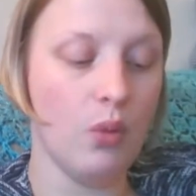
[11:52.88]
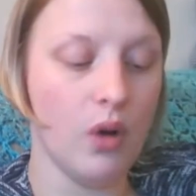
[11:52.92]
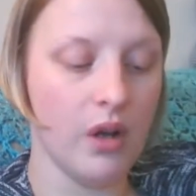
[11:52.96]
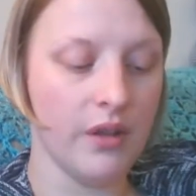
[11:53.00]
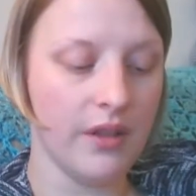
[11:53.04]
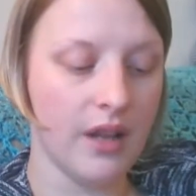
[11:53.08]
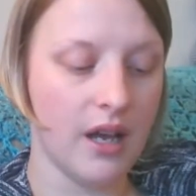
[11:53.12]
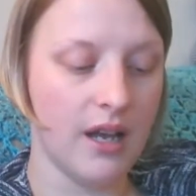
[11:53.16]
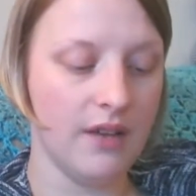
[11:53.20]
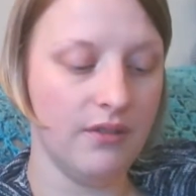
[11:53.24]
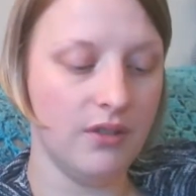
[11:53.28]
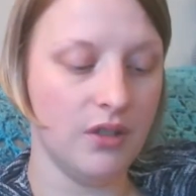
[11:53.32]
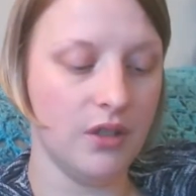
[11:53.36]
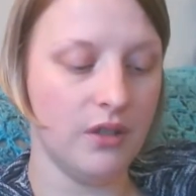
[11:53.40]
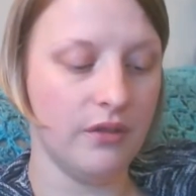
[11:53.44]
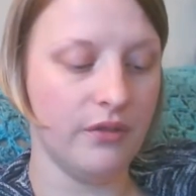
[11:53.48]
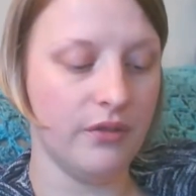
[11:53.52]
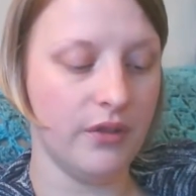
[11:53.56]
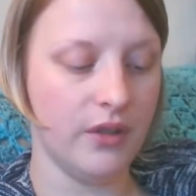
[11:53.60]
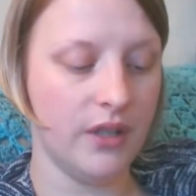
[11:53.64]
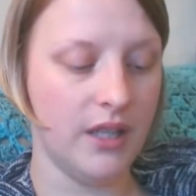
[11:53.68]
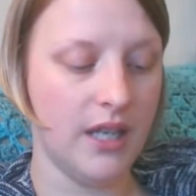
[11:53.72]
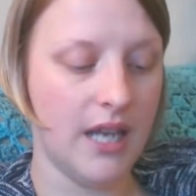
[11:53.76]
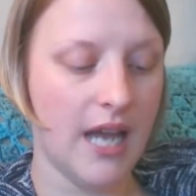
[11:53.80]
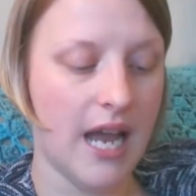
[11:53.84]
one that I've done
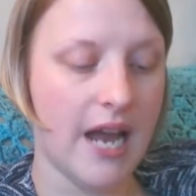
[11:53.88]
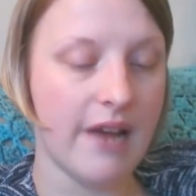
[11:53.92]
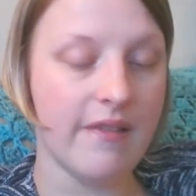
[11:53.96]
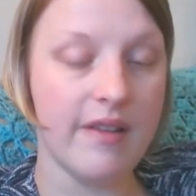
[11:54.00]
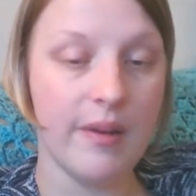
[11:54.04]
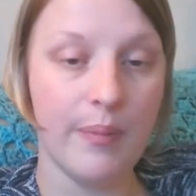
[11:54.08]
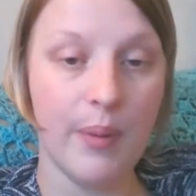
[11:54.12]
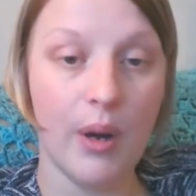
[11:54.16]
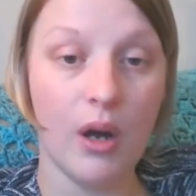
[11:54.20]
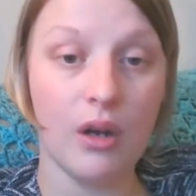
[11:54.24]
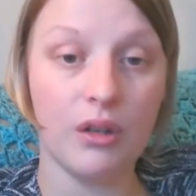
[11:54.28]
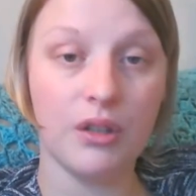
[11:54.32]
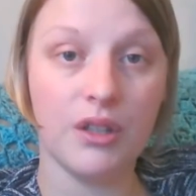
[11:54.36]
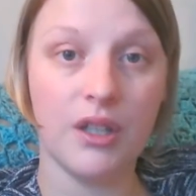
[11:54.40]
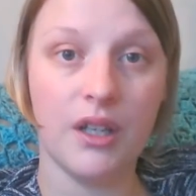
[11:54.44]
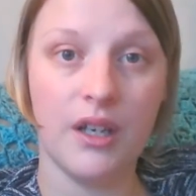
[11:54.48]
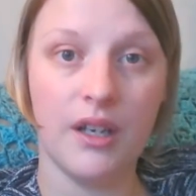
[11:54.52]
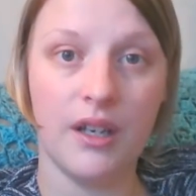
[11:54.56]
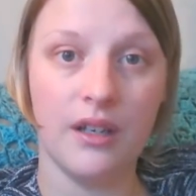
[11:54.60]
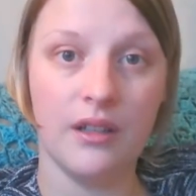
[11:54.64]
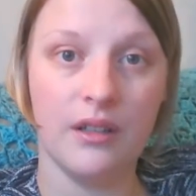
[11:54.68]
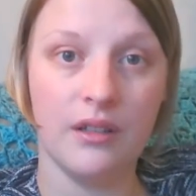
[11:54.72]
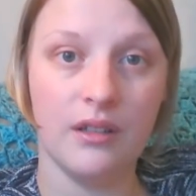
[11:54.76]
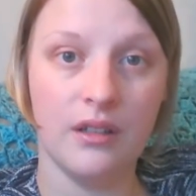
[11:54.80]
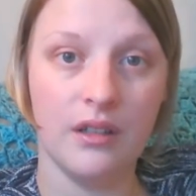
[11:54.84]
for the Harry
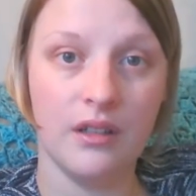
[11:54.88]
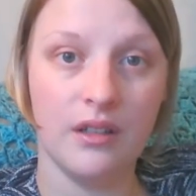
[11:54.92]
Potter